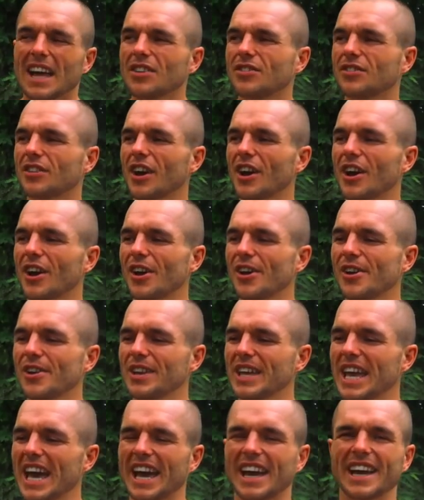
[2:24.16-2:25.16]
So
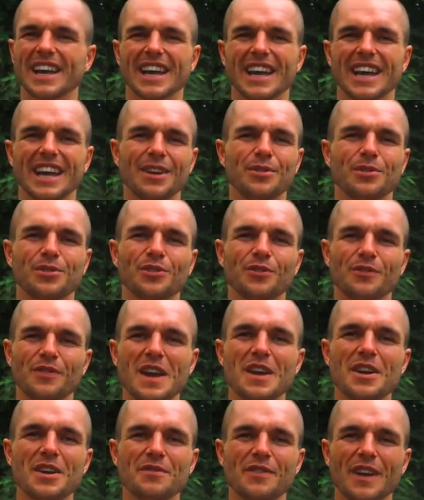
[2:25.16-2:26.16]
yeah, it was a
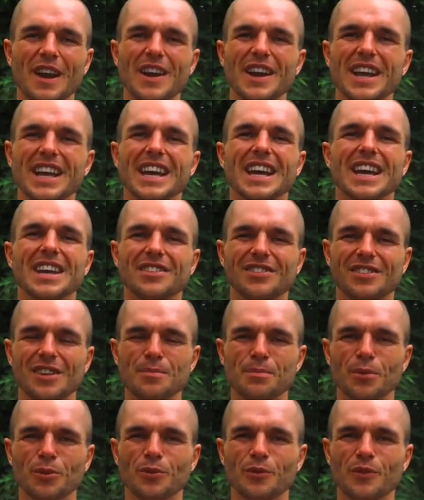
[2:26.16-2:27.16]
very, very
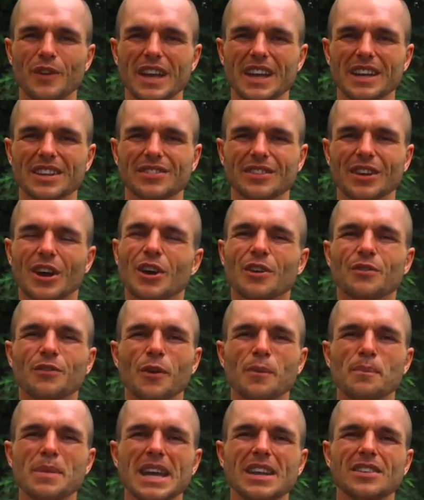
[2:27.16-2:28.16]
simple fix
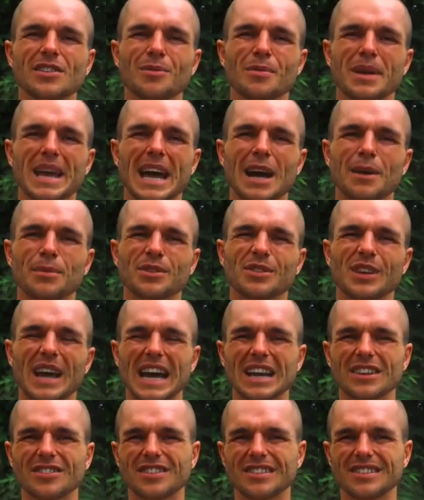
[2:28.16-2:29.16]
for me to be able
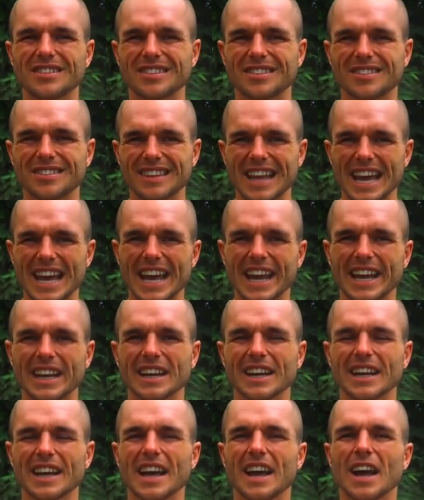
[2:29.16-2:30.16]
to actually
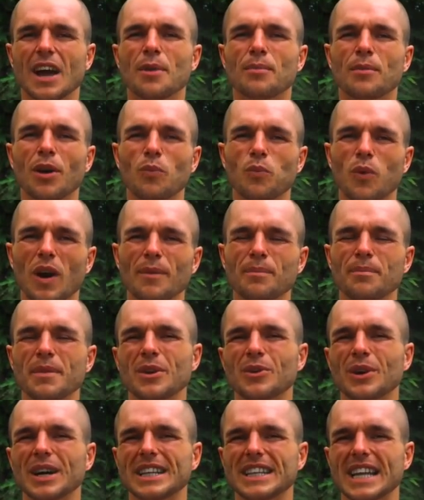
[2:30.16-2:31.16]
sustain my one
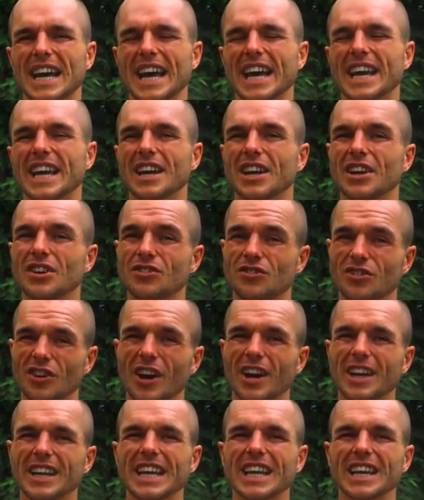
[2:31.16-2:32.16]
meal a day
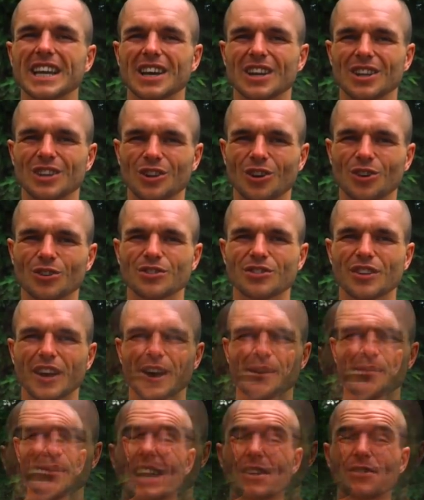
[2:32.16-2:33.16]
journey long
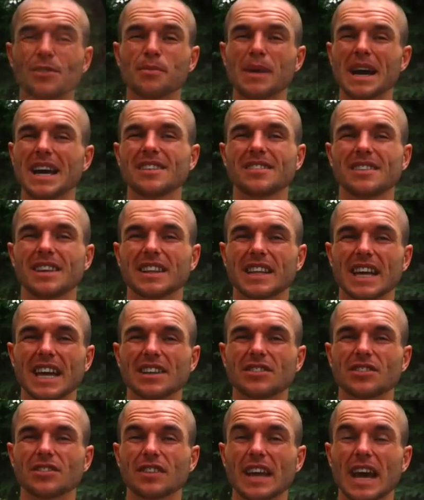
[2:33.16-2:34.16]
term and it's amazing that
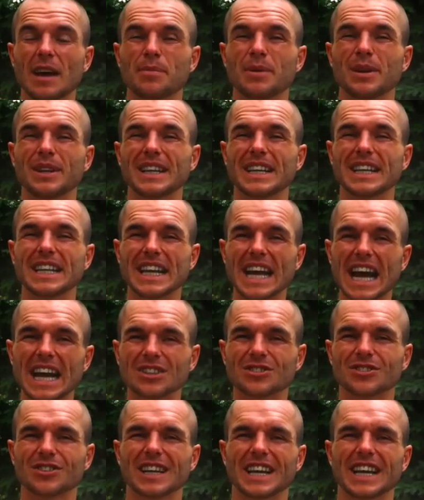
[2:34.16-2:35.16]
it just happened
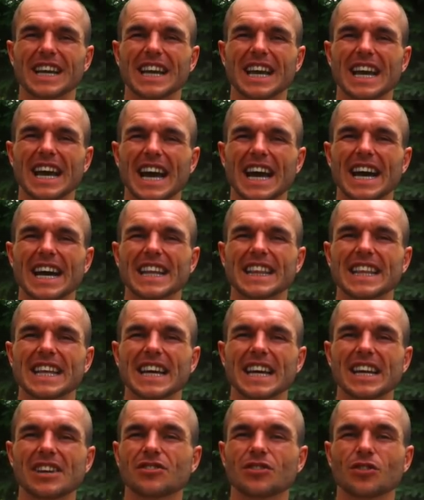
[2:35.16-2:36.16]
naturally and
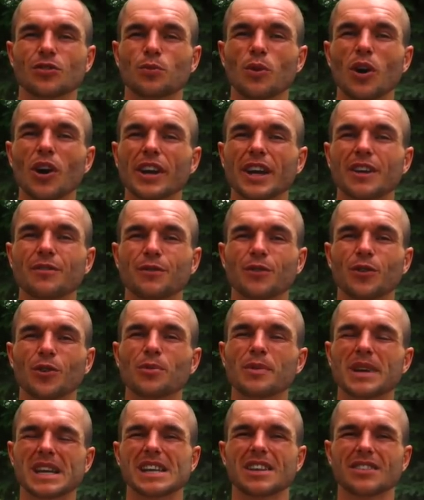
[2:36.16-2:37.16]
that it's just working
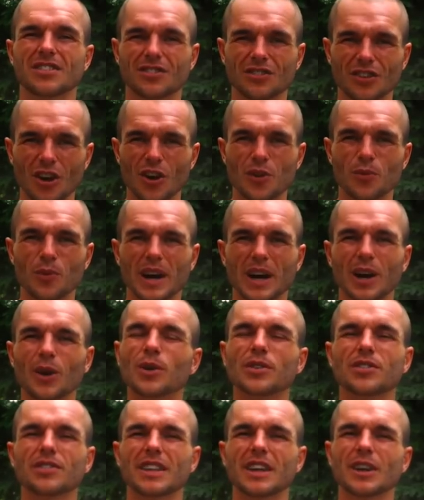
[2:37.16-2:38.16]
for me so
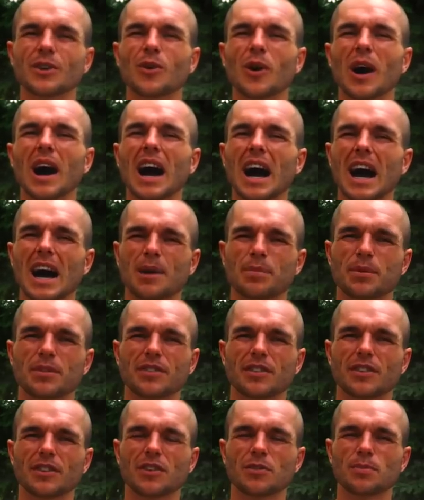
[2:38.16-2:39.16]
well still up
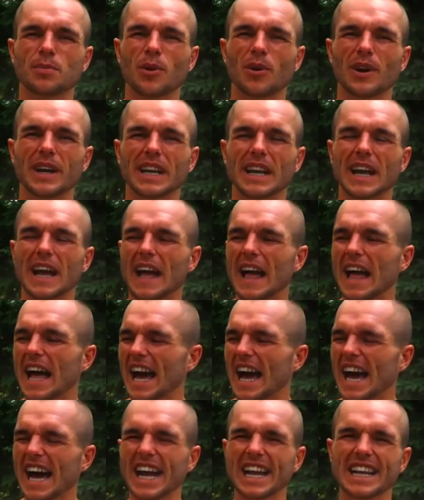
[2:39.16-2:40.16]
until this point
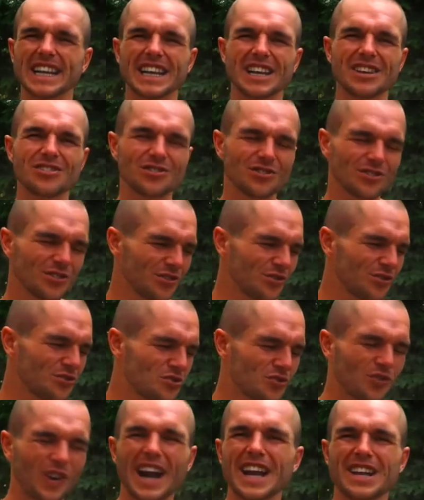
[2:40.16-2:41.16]
and it's just
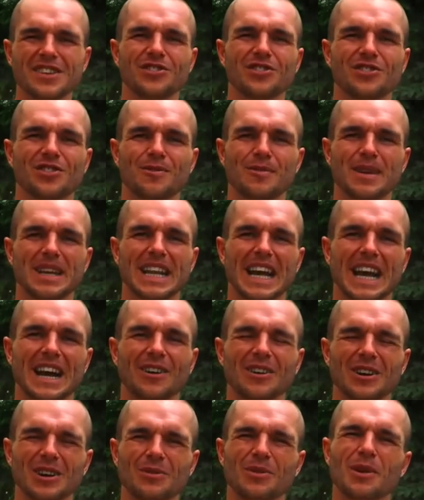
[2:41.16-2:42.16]
strange to me
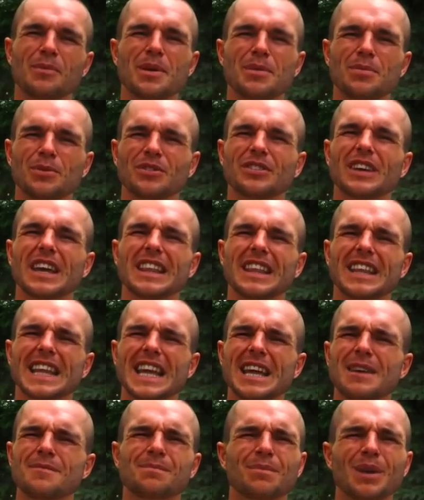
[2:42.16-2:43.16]
now when people say that they're
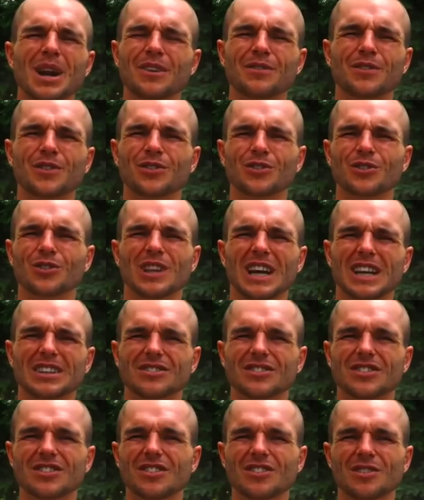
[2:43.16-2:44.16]
eating breakfast or
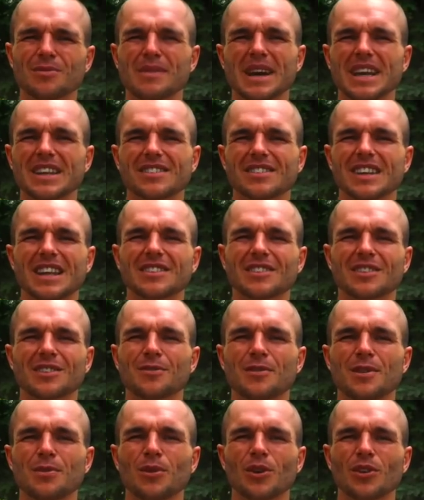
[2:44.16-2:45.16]
lunch it doesn't make sense
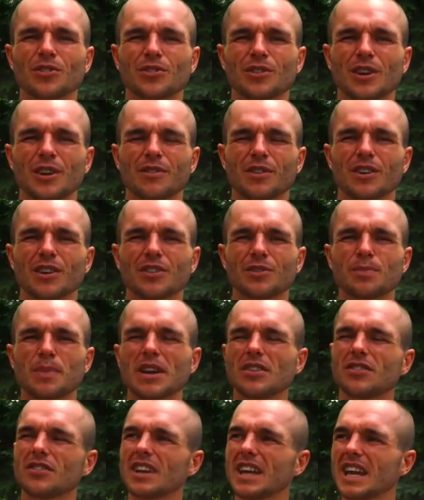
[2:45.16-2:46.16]
to me whatsoever and
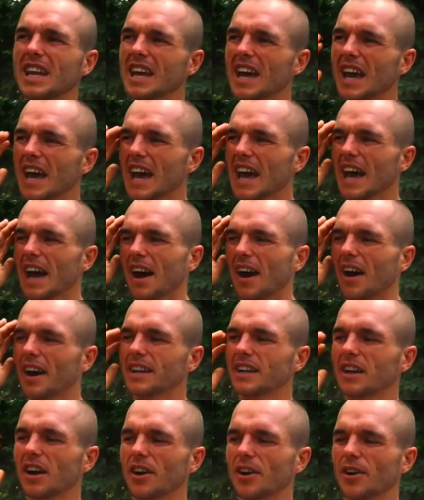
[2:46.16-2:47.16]
especially
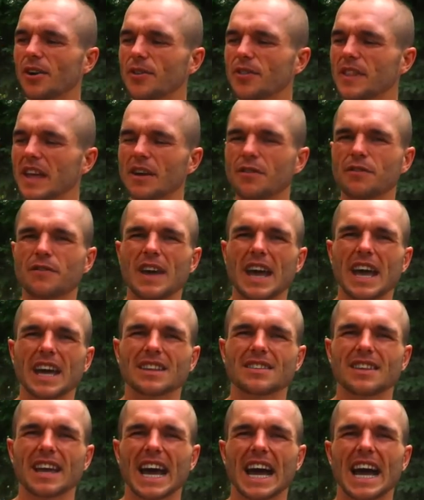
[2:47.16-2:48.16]
I know the
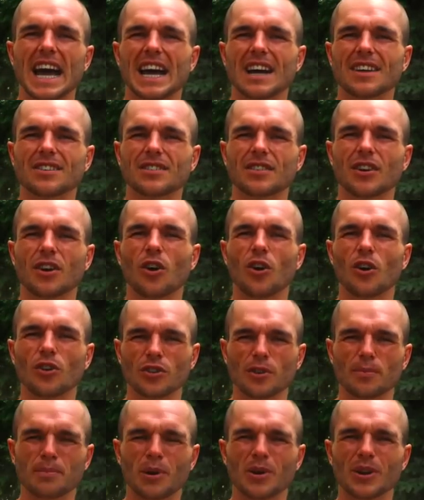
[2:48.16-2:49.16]
effect it has
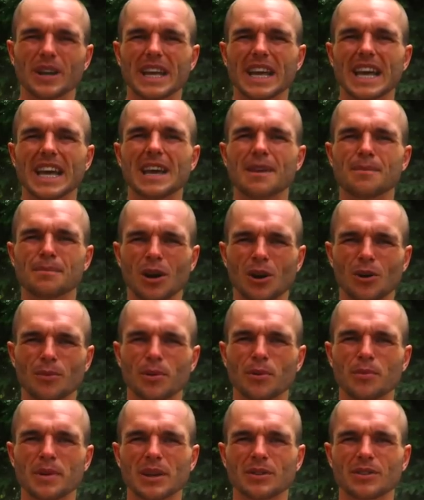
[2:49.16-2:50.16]
on your body eating
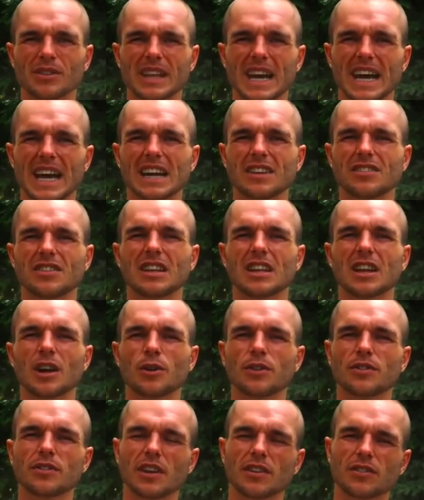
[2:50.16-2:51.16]
multiple meals a day it actually
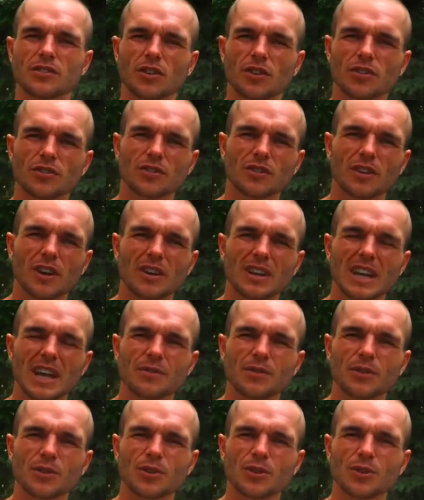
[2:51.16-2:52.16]
lowers testosterone
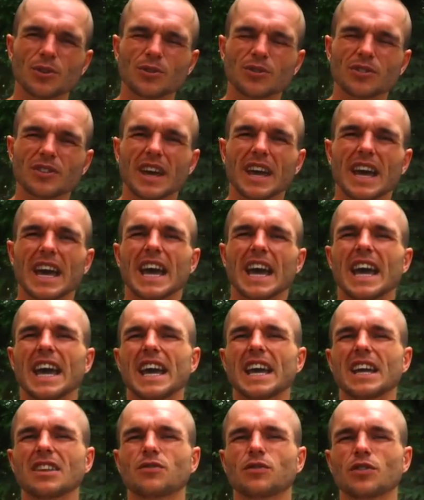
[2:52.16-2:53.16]
levels
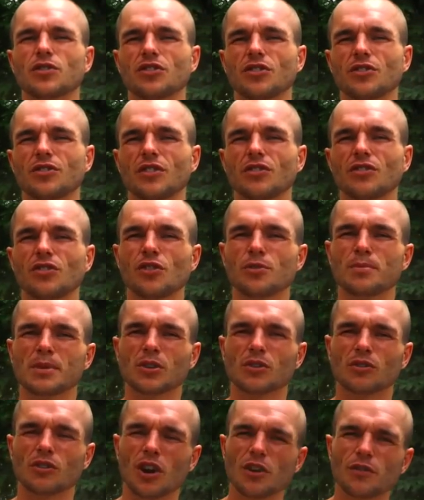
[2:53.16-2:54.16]
it reduces
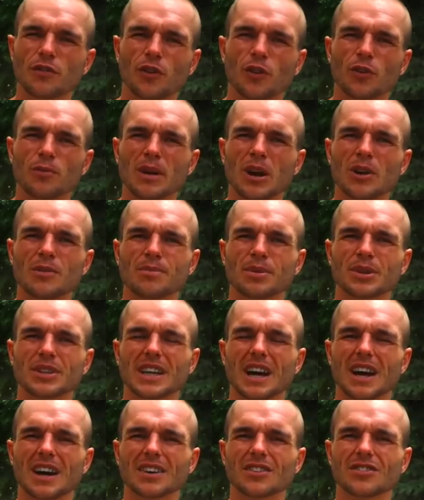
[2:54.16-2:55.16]
human growth hormone
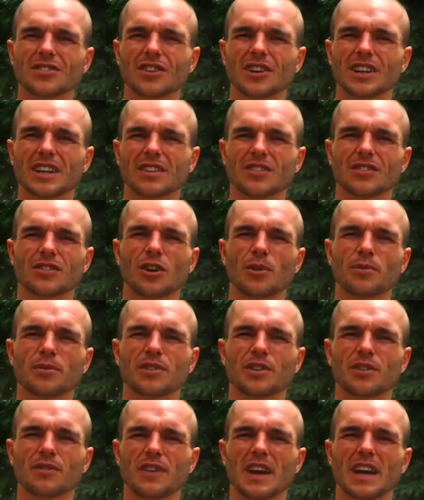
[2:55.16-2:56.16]
production it
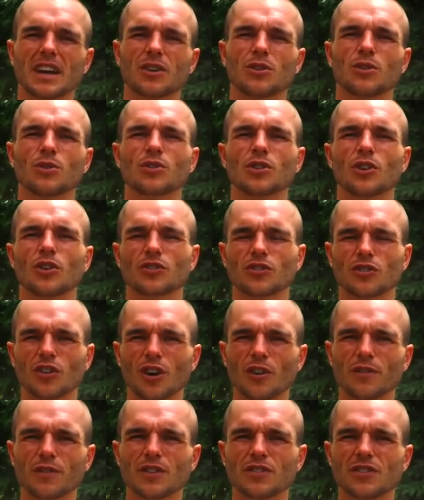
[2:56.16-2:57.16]
stops an effect called
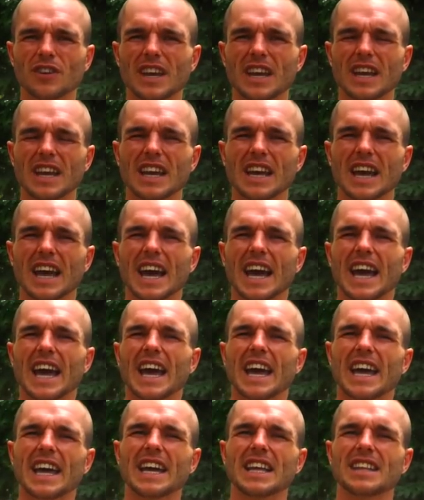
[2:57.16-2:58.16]
autophagy
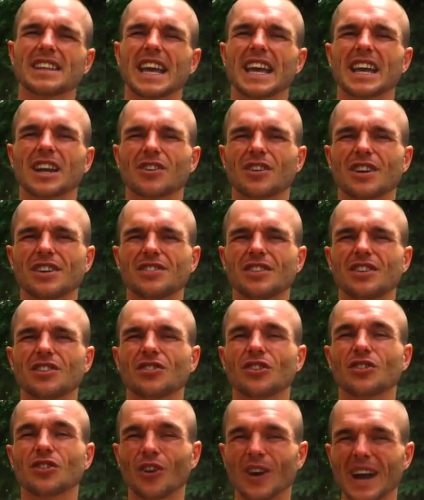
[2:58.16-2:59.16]
it
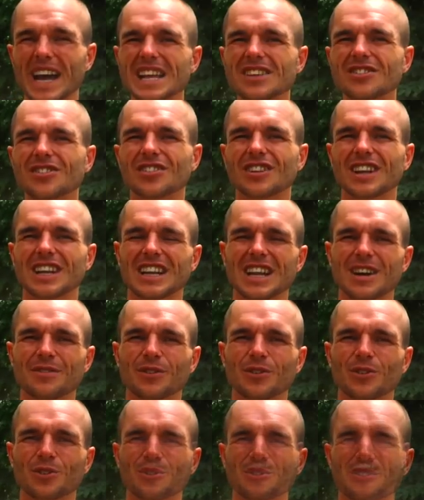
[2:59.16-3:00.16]
increases your insulin
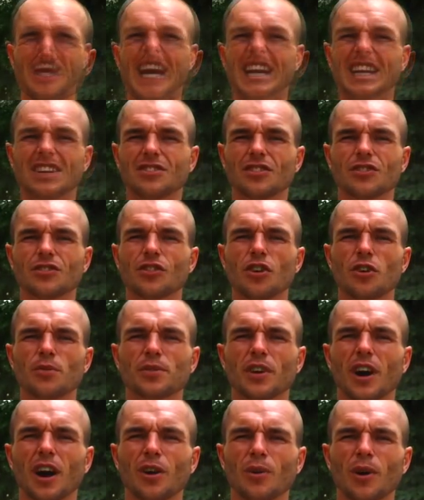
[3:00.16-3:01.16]
levels and it just
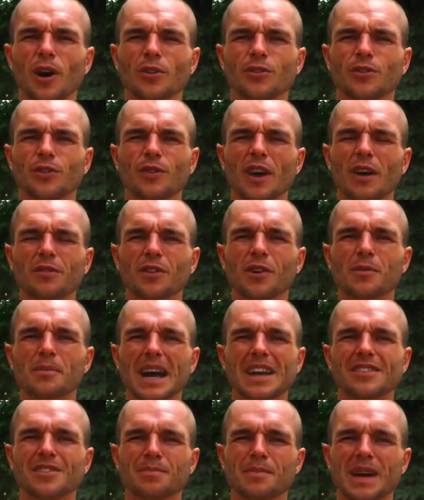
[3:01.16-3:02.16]
stops a whole host of other
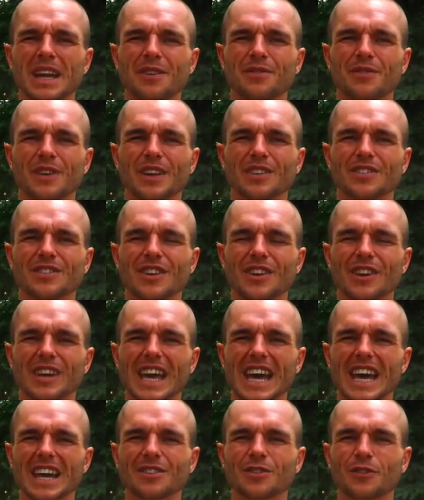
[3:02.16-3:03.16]
amazing benefits benefits that you
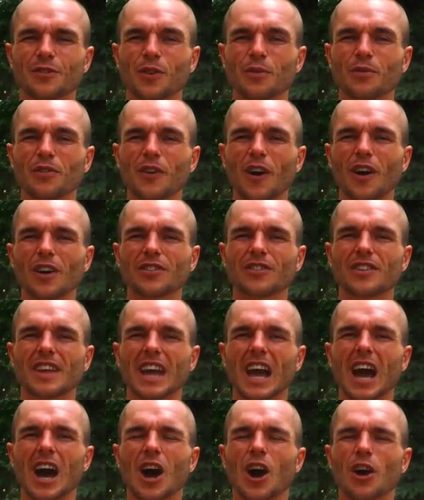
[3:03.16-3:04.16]
get from fasting